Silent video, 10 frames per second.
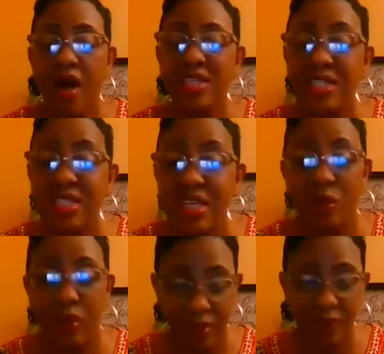a
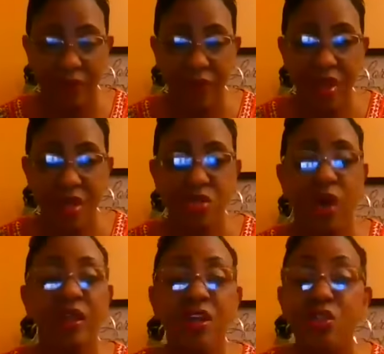secret. So
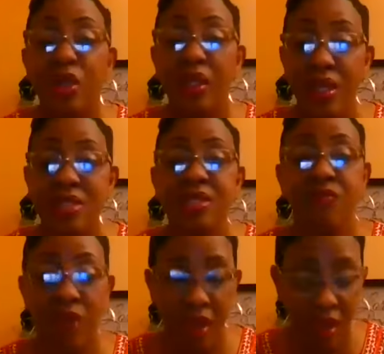I need you to
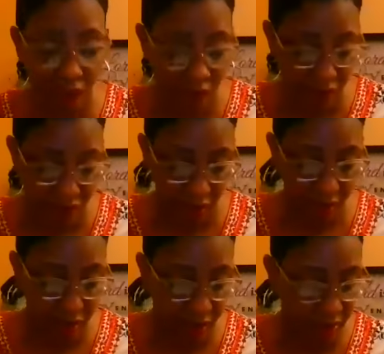listen very,
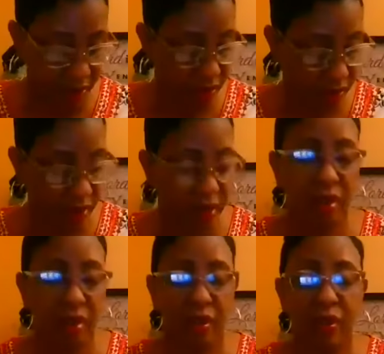very clear,
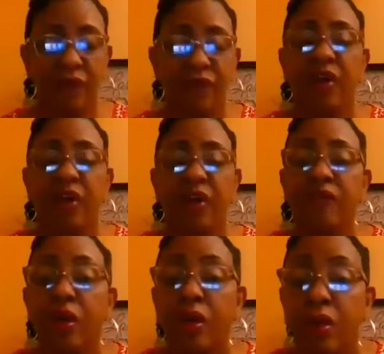very,
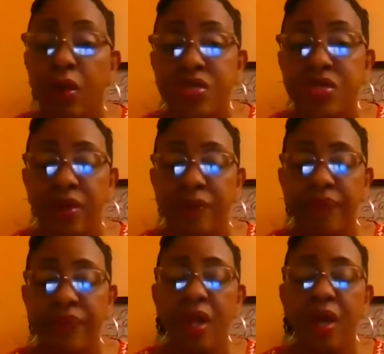very closely.
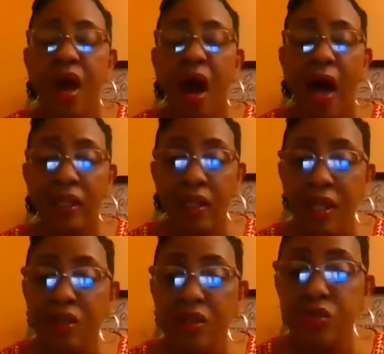I
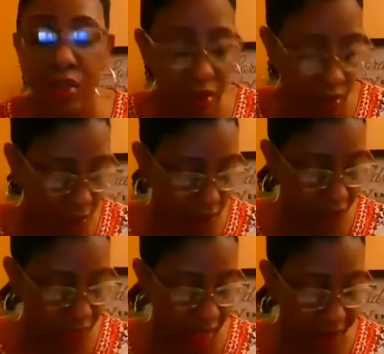need you to know
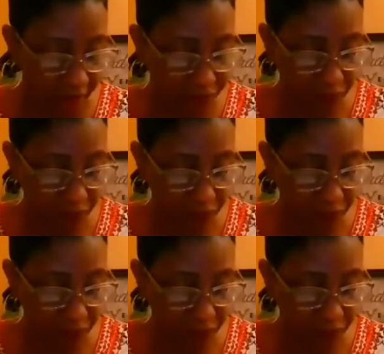that